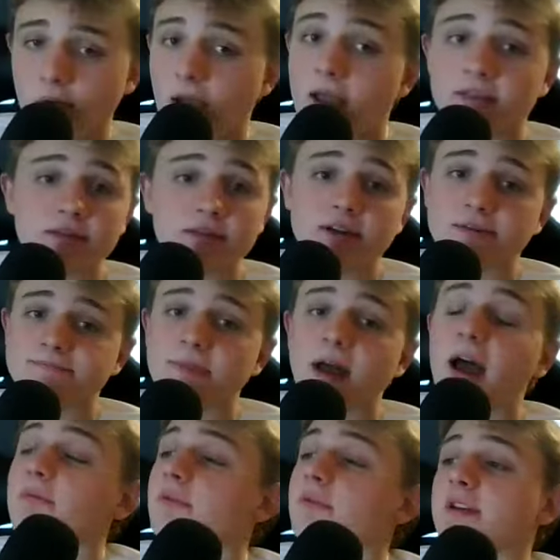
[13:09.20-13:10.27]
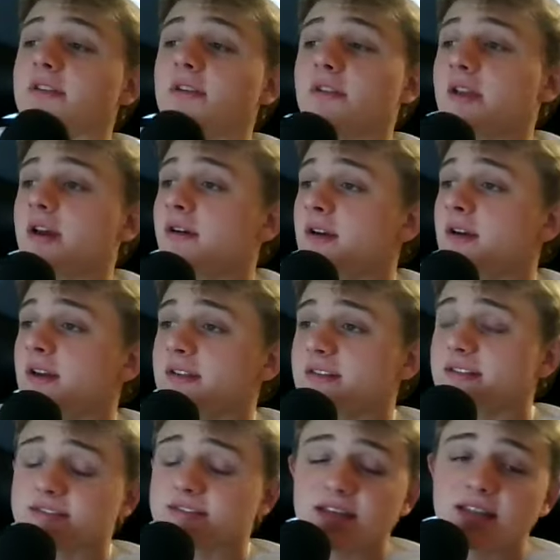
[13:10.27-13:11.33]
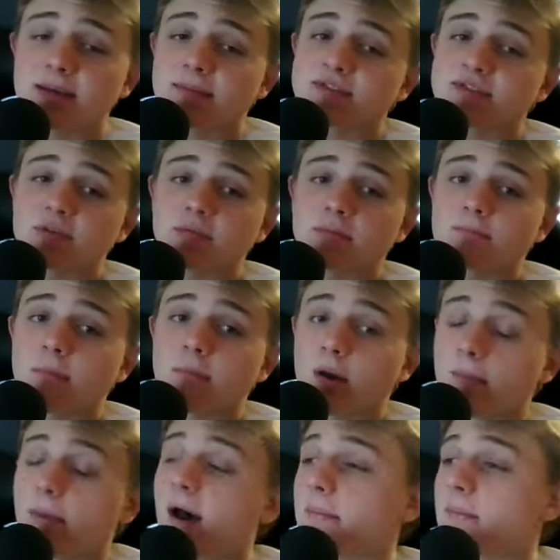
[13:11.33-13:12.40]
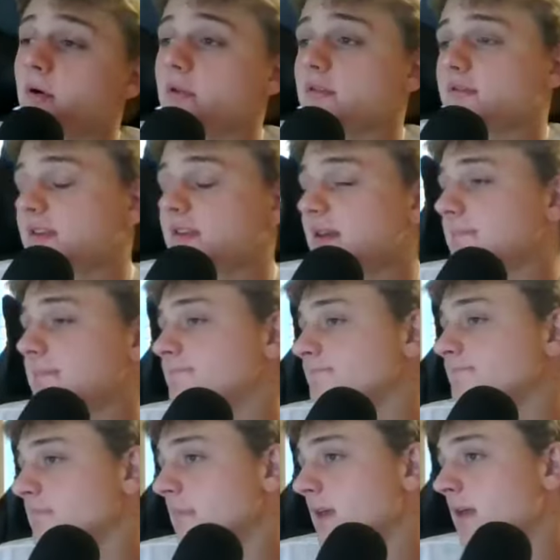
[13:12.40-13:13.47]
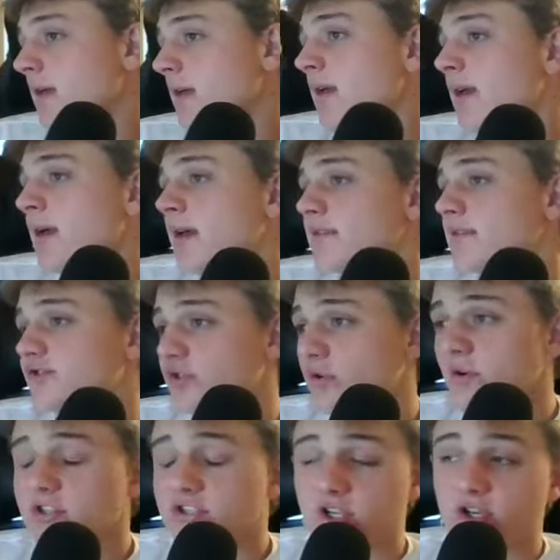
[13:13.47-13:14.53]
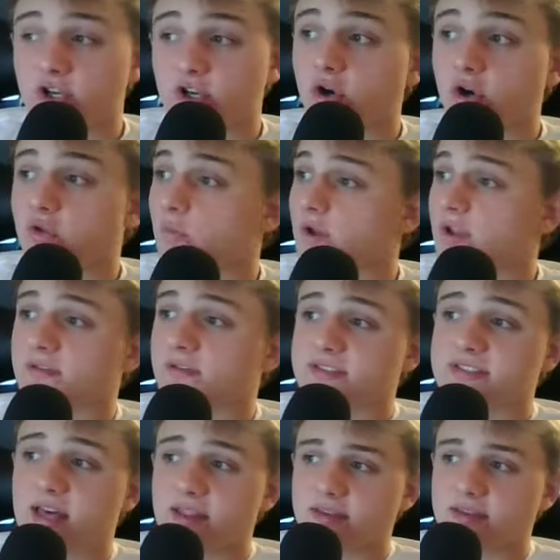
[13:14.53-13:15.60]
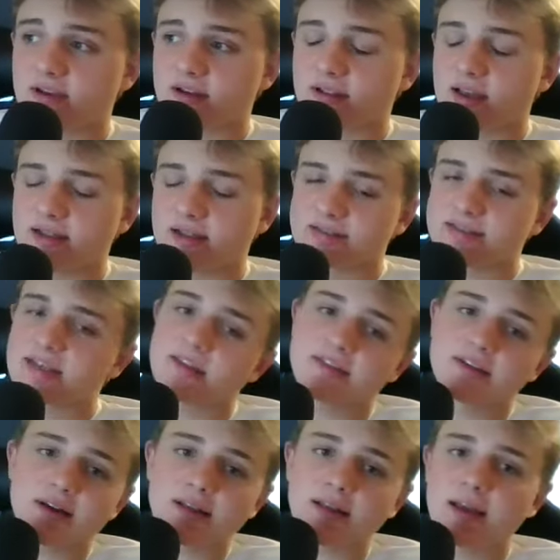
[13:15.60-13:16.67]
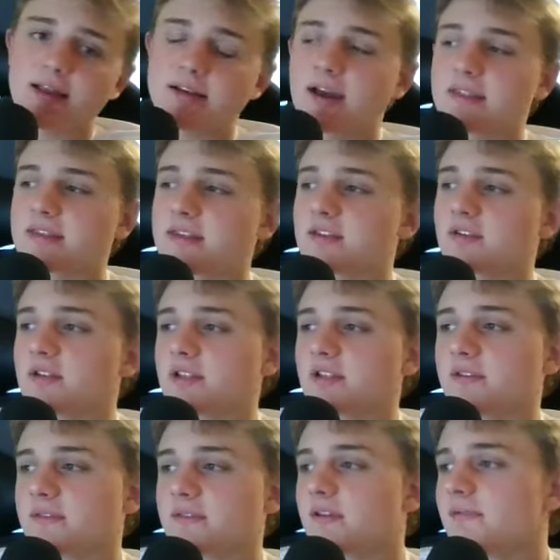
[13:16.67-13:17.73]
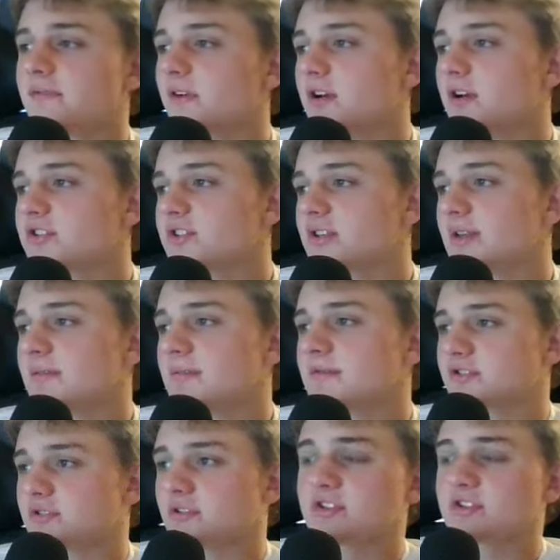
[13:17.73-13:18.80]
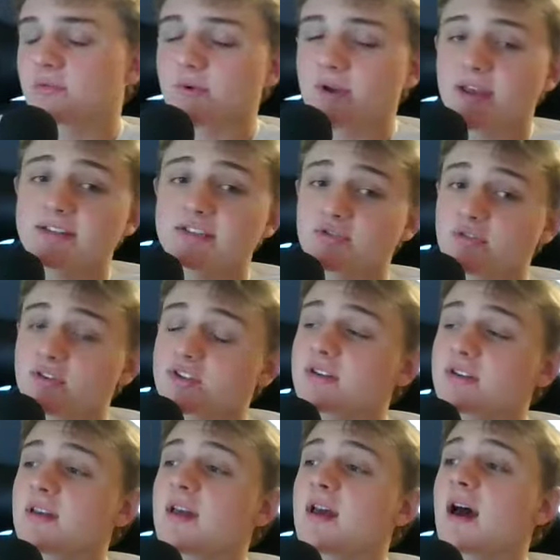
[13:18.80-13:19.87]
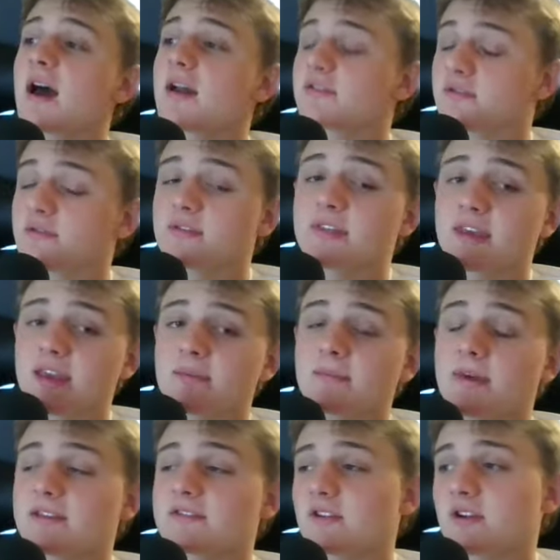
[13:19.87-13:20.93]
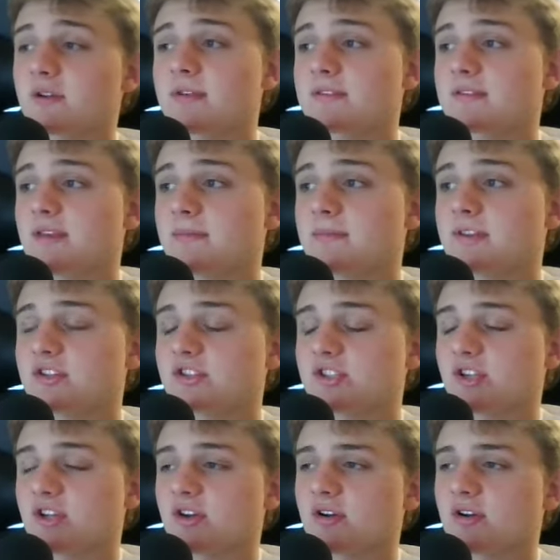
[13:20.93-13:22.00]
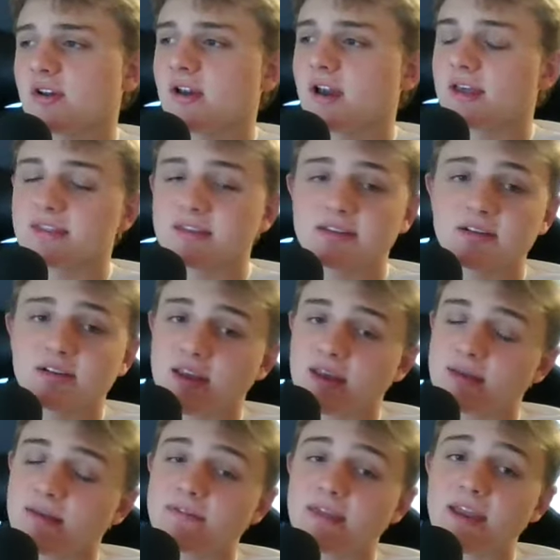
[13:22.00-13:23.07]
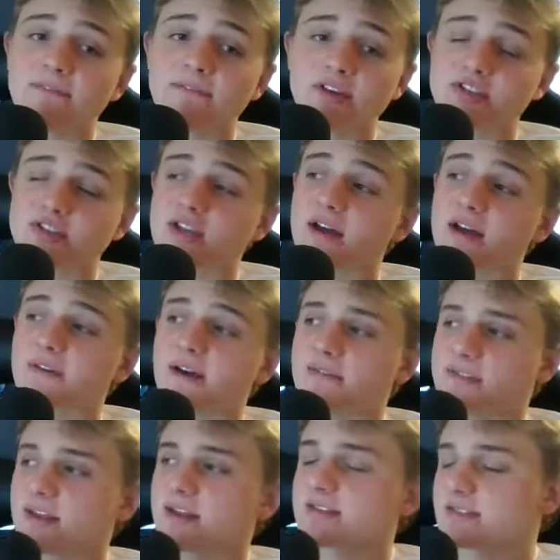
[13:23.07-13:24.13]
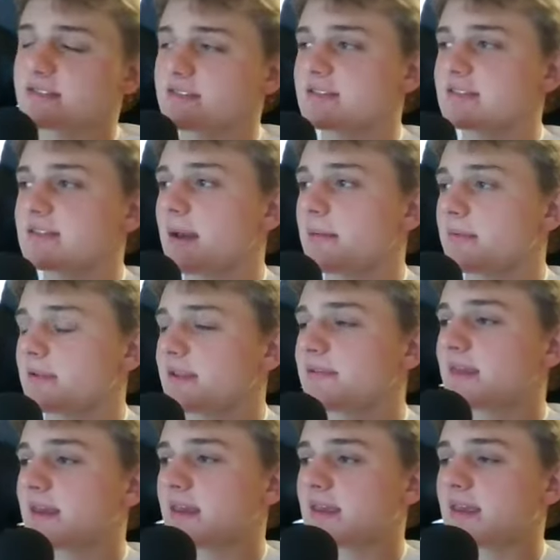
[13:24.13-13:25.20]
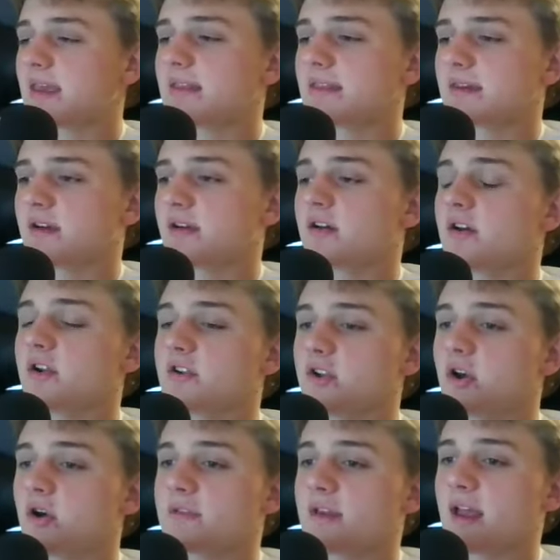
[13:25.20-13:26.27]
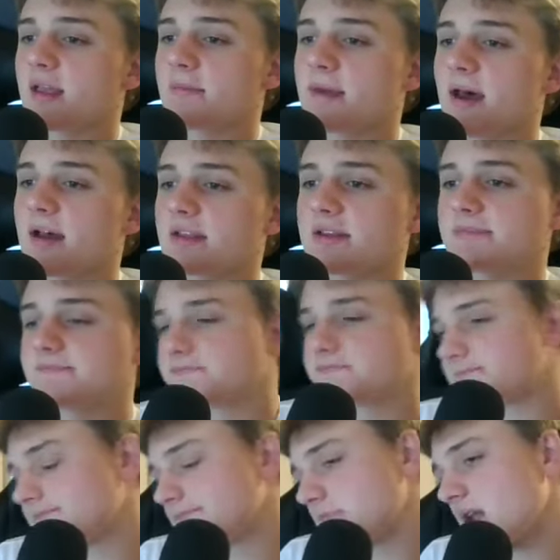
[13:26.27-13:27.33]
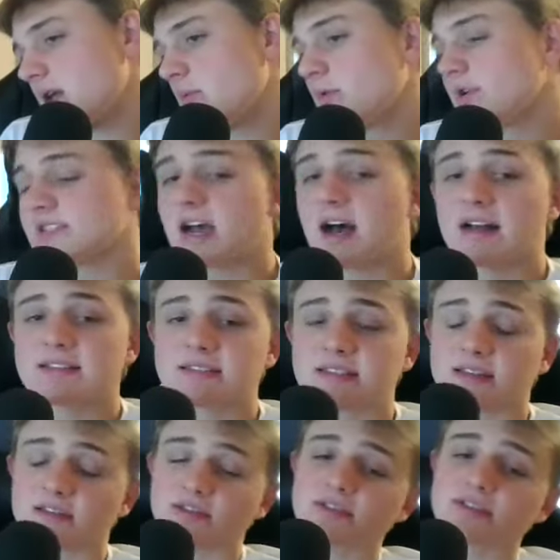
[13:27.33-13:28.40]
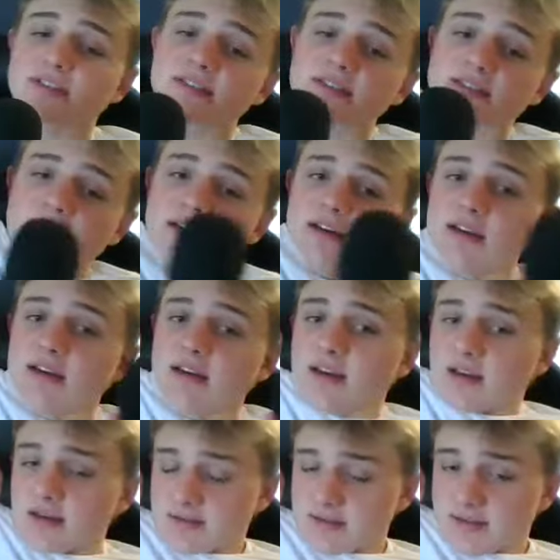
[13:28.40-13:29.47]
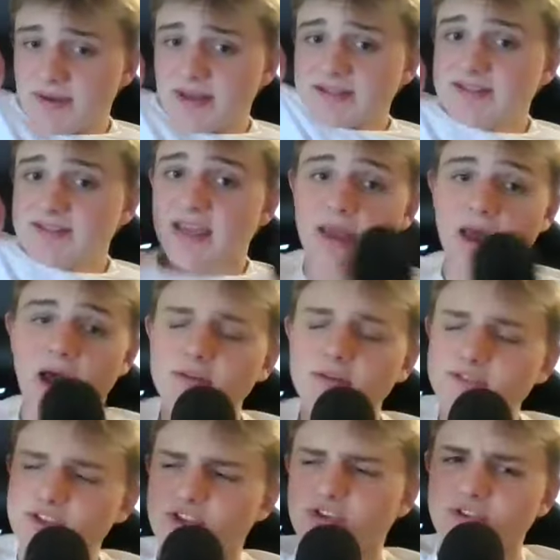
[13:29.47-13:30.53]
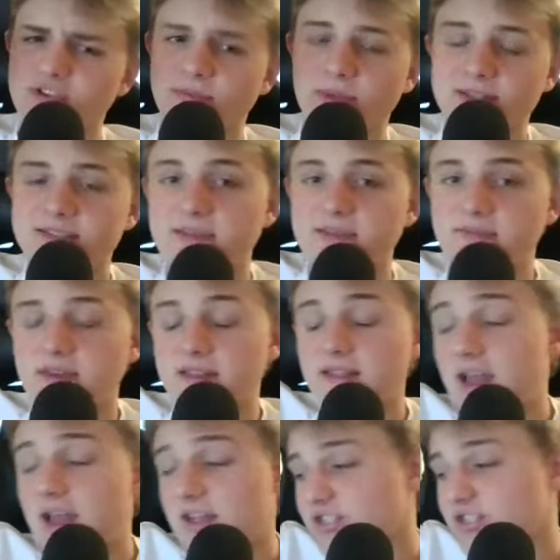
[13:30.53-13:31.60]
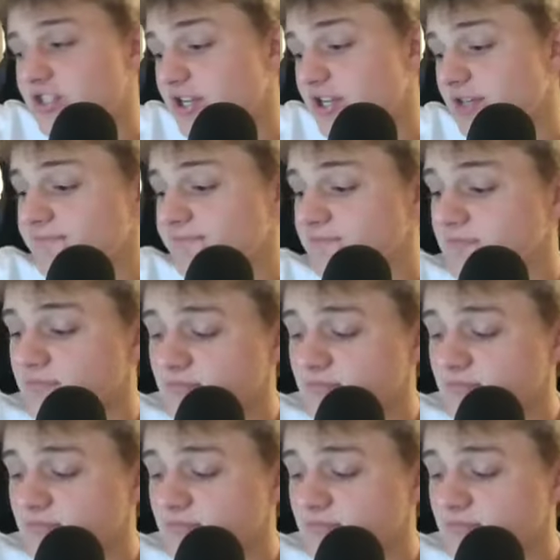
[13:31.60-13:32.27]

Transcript: I don't know. I really don't know. Texas A&M is a bipolar team. Georgia good win over South Carolina. South Carolina, I think they're a little they're fraudulent. Georgia wins. Georgia, I do think can be a tournament team this year. I think they're if they can finish top five in the SEC, I believe they can get there. No doubt about it. Wisconsin loses to Penn State. I was a huge Penn State fan last year